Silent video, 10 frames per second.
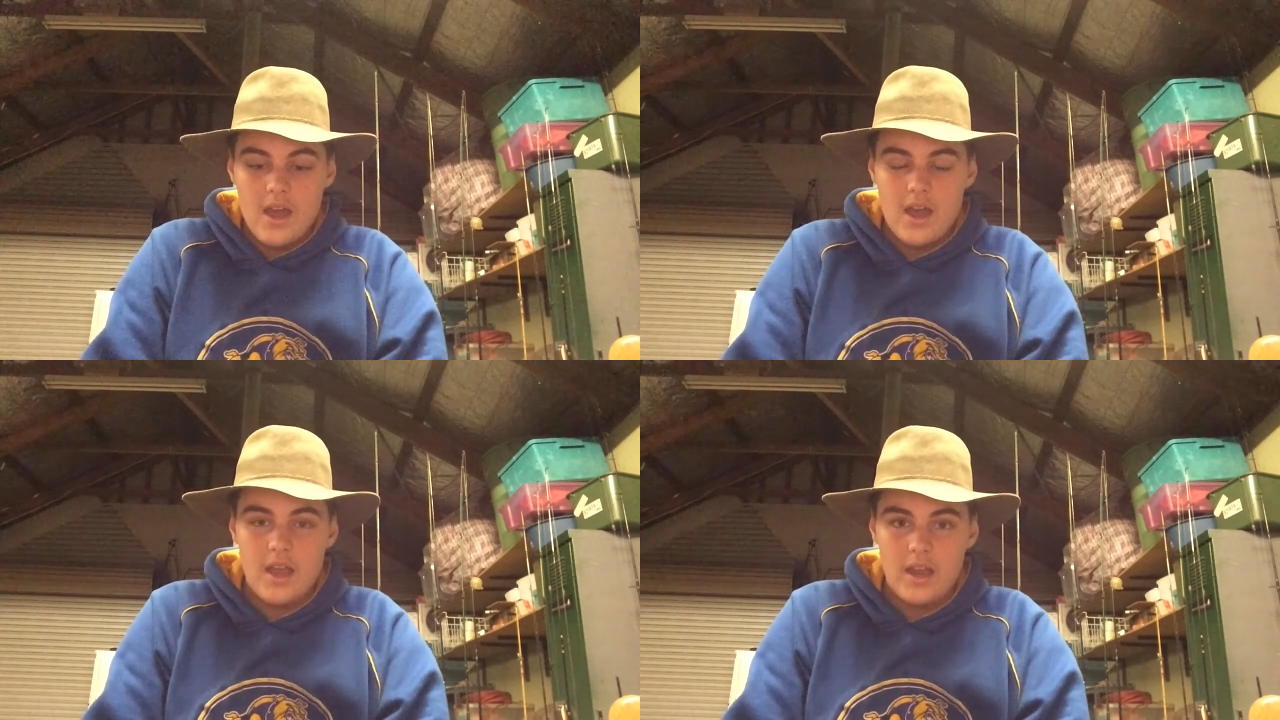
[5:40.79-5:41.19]

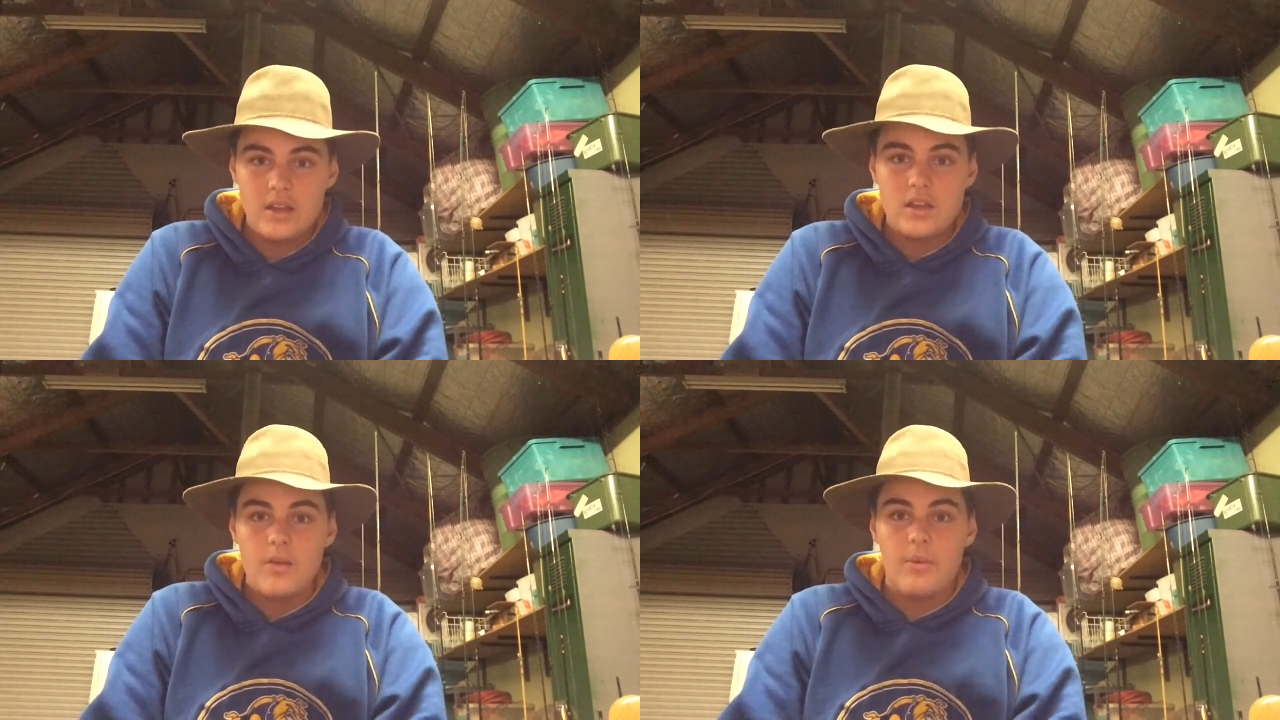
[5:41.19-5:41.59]

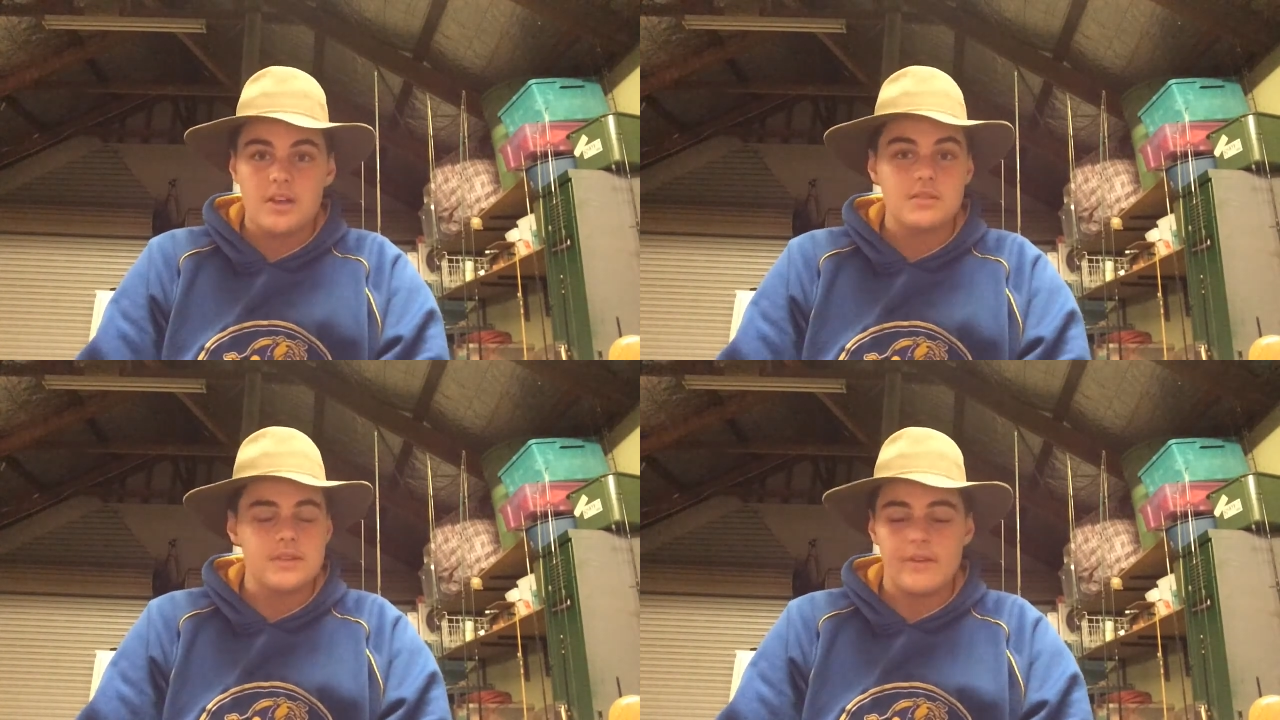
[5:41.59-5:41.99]
And go buy
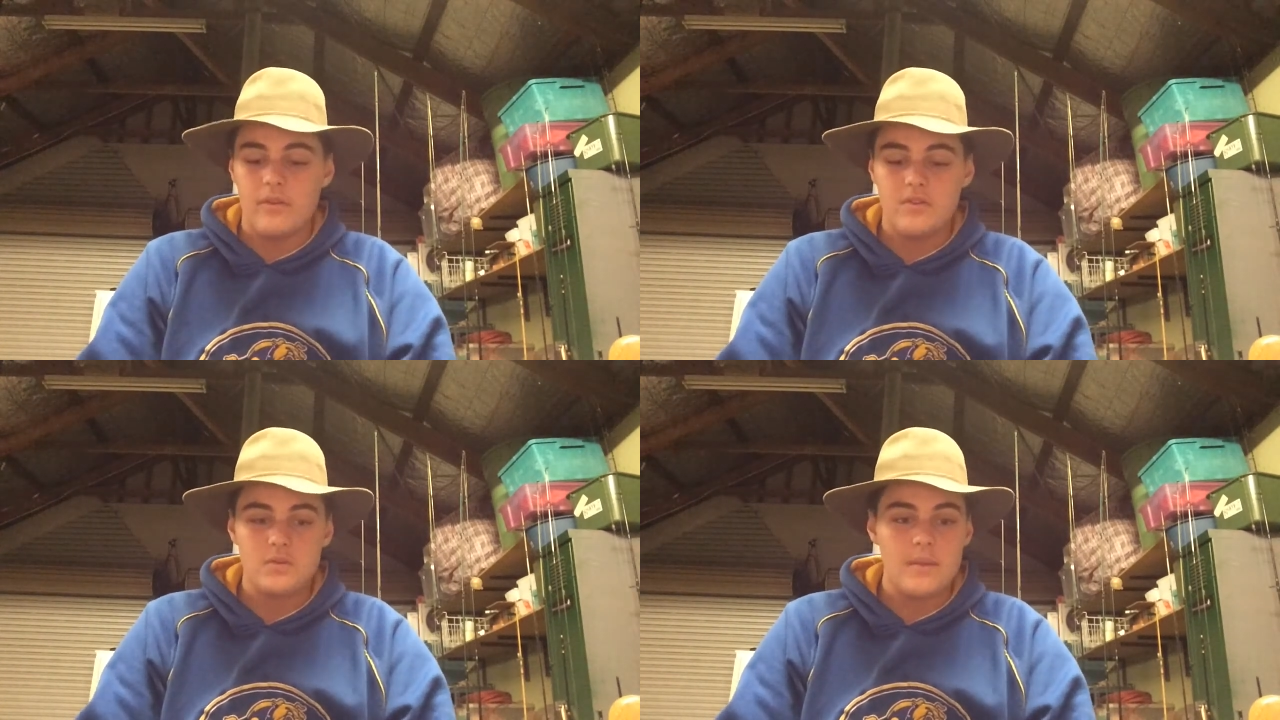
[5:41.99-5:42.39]
some stuff
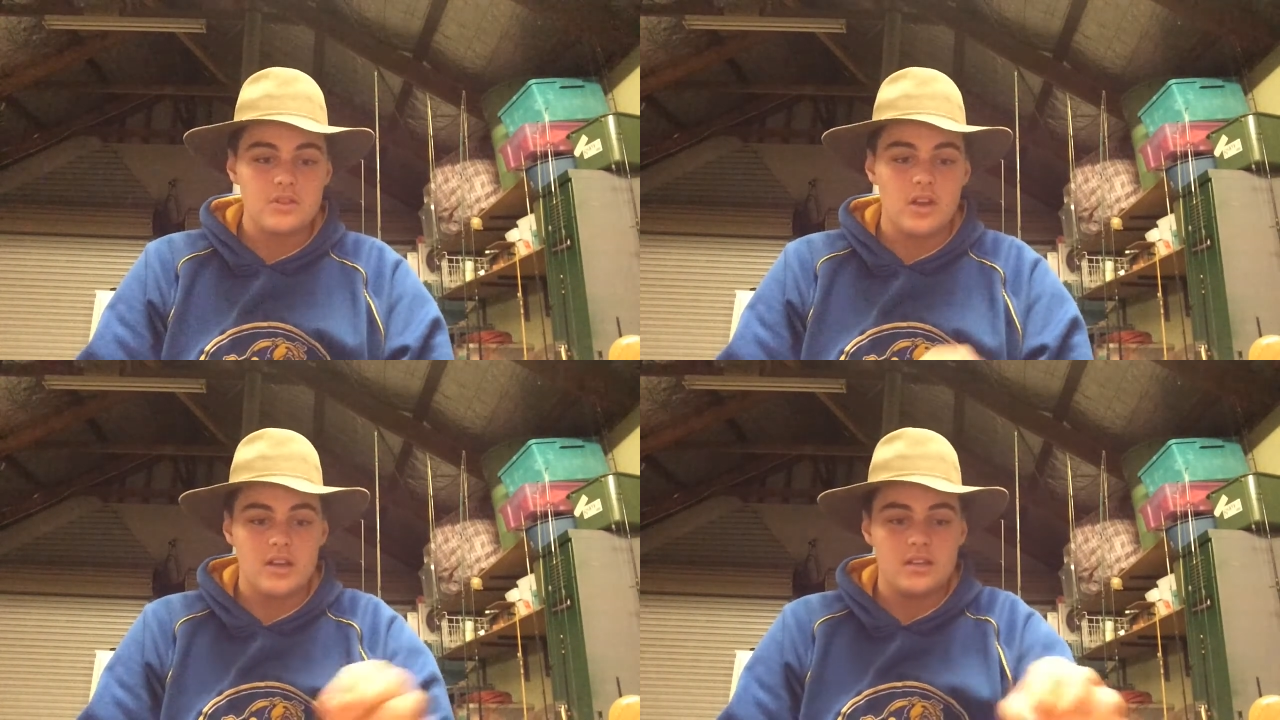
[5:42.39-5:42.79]
off his
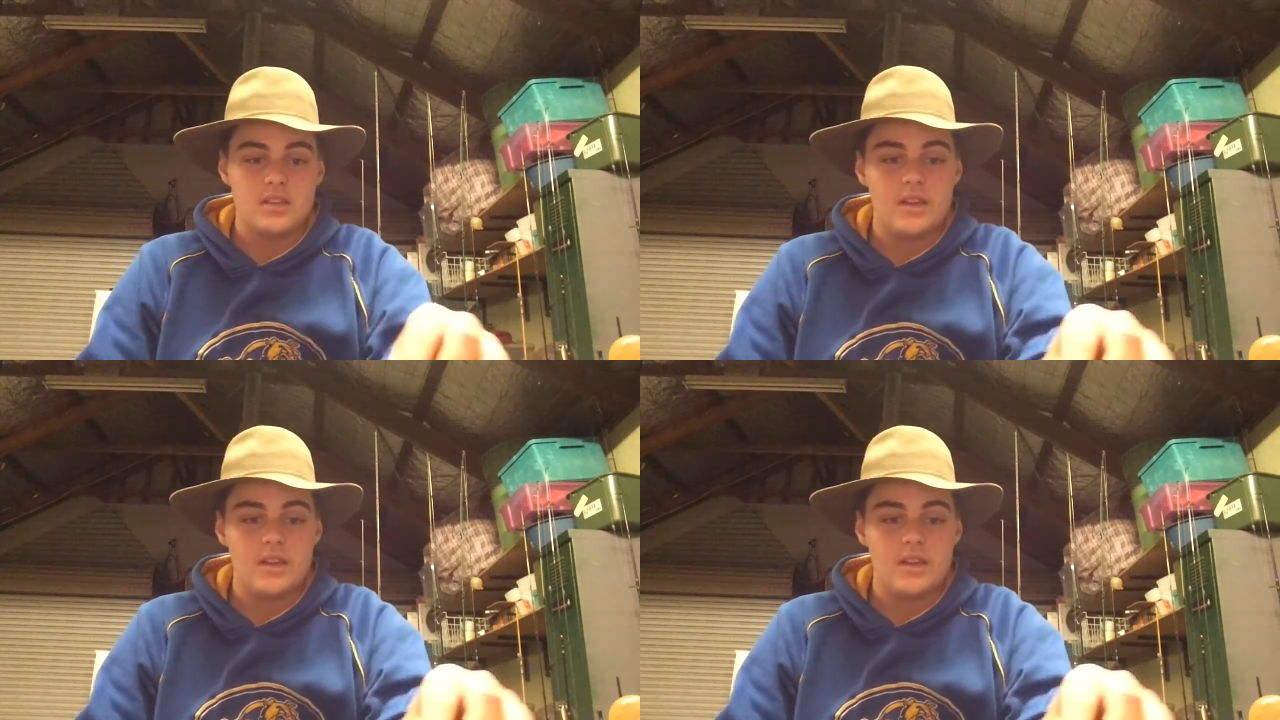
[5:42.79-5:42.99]
website, because